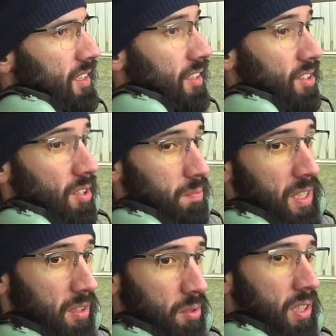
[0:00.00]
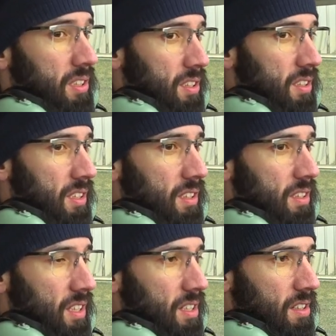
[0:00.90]
That got me interested
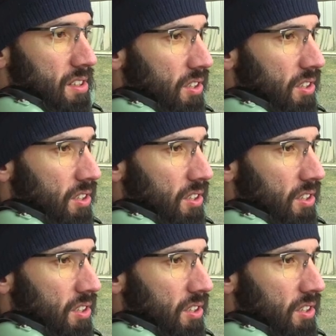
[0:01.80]
in